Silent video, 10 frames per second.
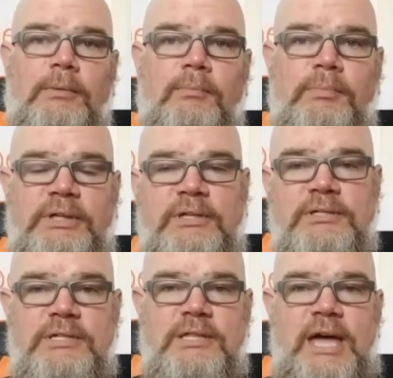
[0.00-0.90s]

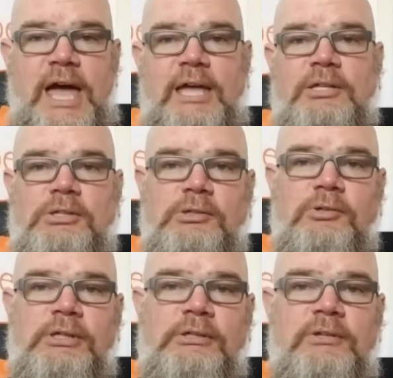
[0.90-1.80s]
because of that,
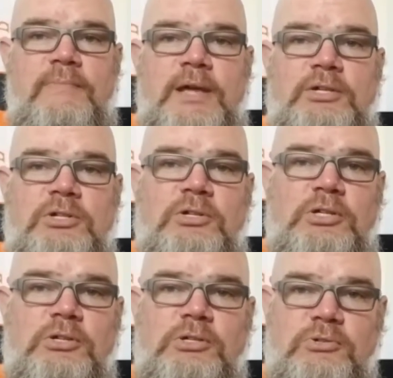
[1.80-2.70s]
you need to make sure
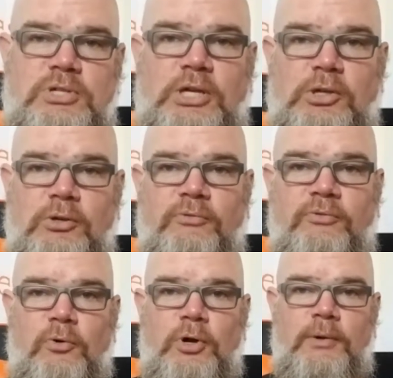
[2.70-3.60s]
you're using good
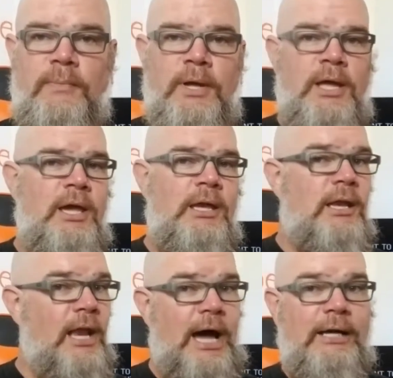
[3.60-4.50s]
form,
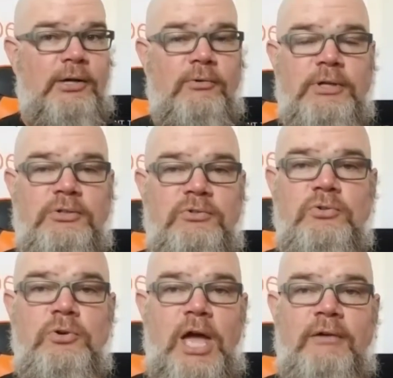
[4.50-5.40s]
not going
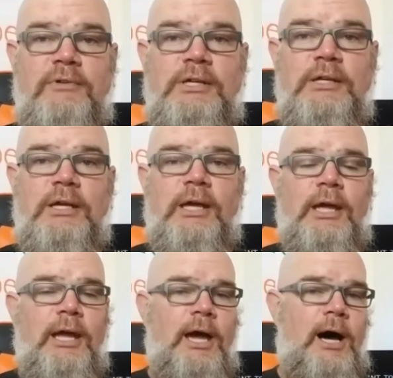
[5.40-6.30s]
too heavy,
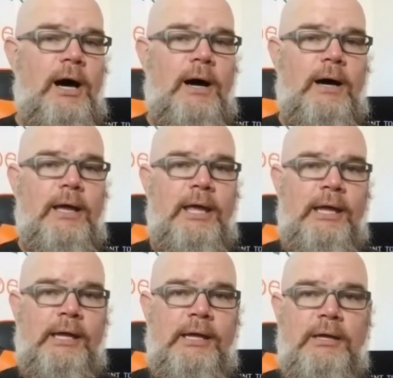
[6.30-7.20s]

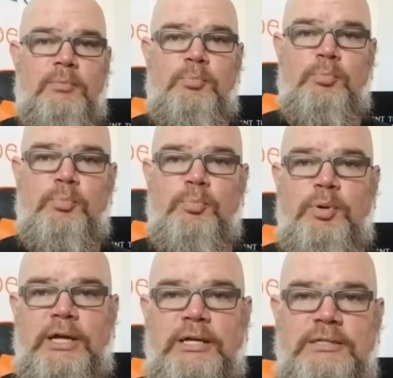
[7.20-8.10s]
and
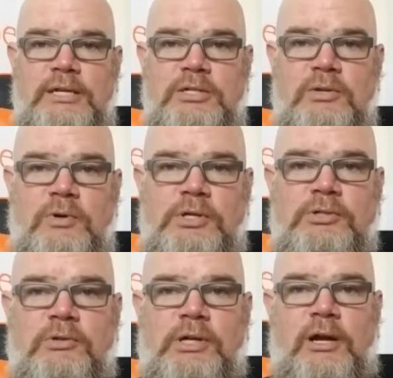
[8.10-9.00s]
paying attention to what you're
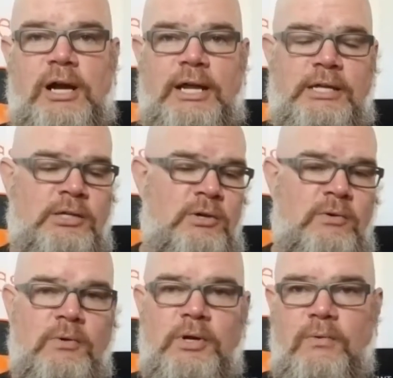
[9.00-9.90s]
doing. All right, you
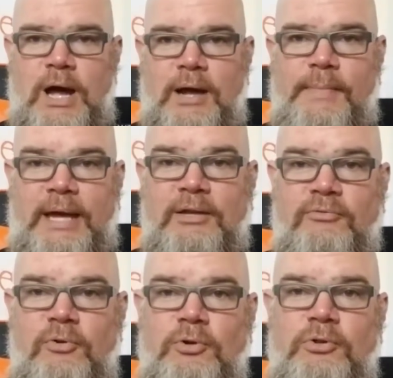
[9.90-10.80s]
don't want to rock back
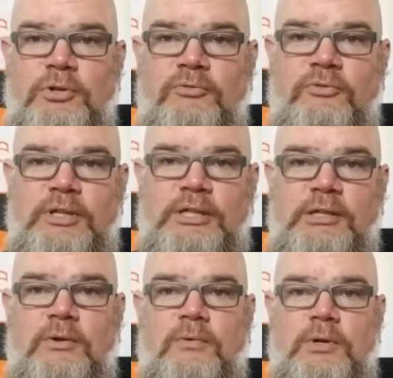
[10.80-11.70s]
and forth on your feet.
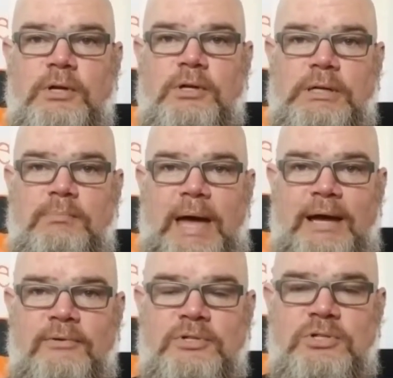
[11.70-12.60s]
You don't want to lean
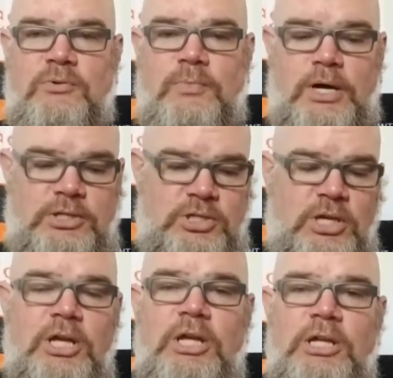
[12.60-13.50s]
backwards too much.
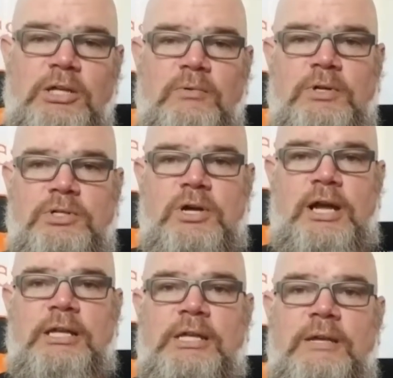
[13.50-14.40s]
You want to
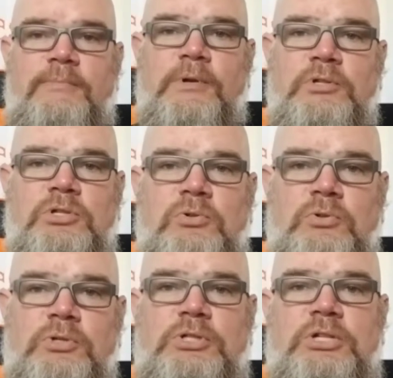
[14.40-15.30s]
try to keep your
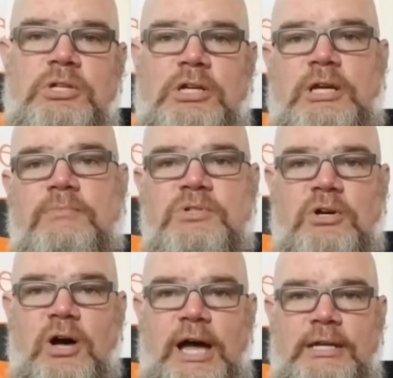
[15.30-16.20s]
shoulders and your hips
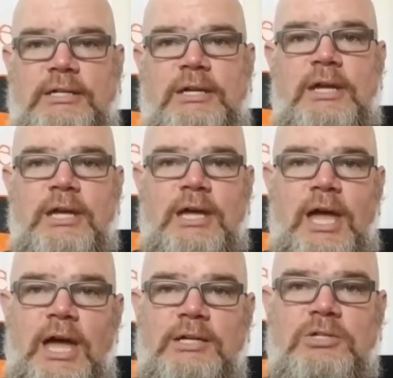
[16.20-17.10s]
aligned
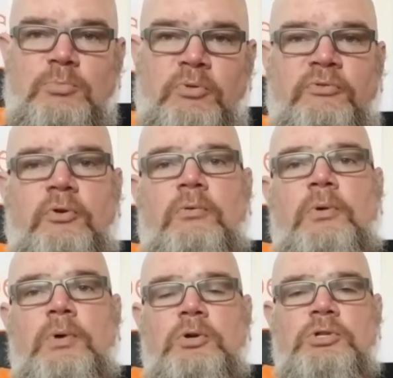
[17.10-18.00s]
as you perform
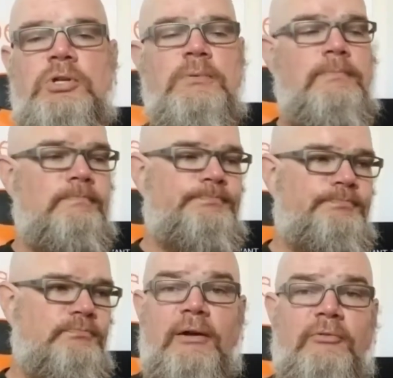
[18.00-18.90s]
the motion.
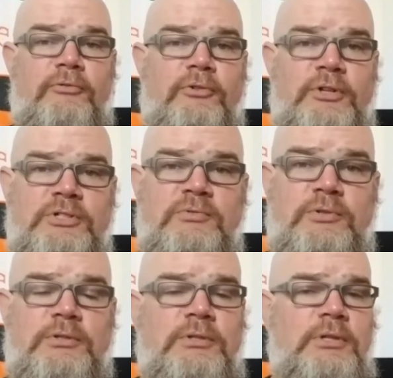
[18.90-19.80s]
For this
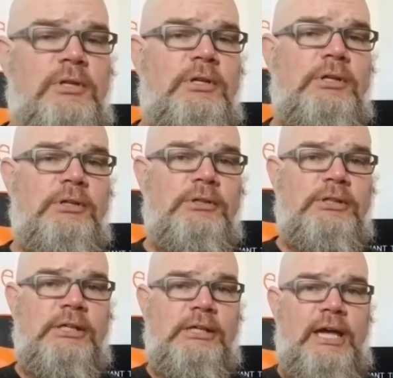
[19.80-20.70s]
one, you're
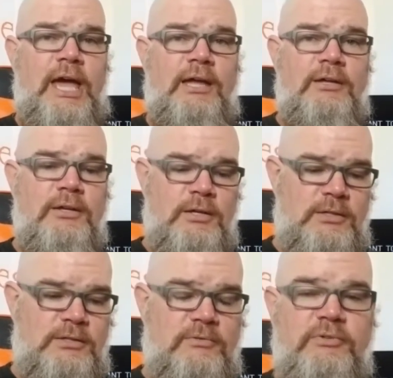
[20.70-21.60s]
looking at
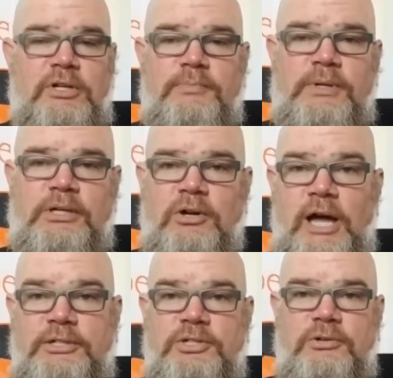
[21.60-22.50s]
developing
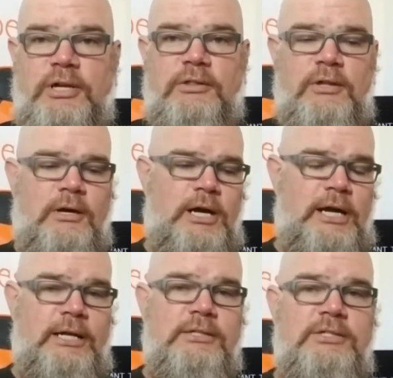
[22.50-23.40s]
leg strength. All
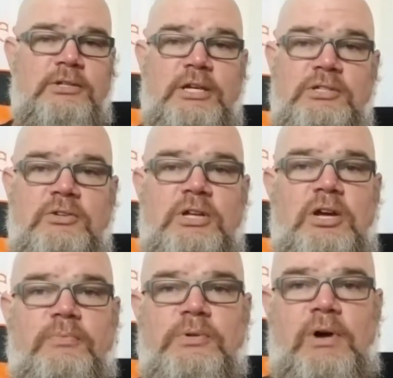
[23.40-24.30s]
right, so that's going to
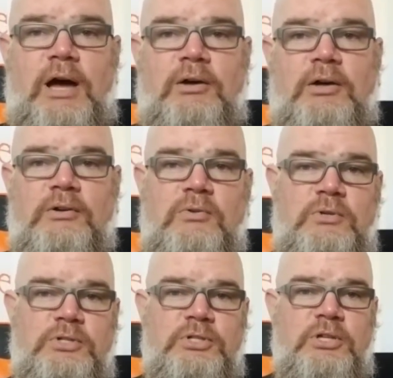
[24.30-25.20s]
help you out, of
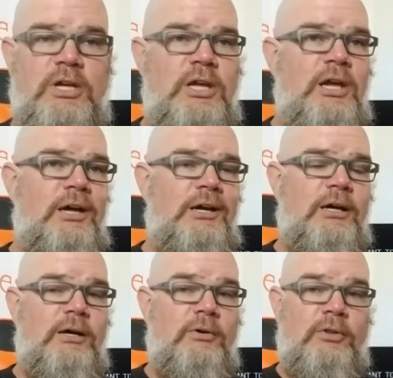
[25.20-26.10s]
course,
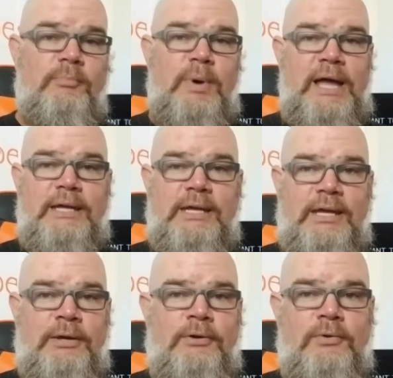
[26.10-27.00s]
on the bike
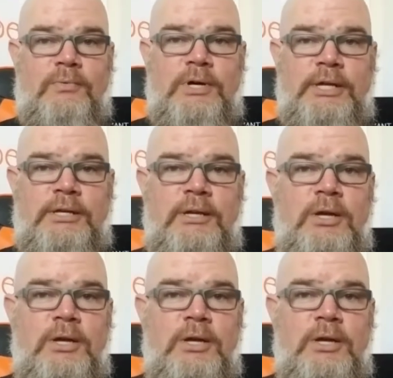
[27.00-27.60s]
and on the run,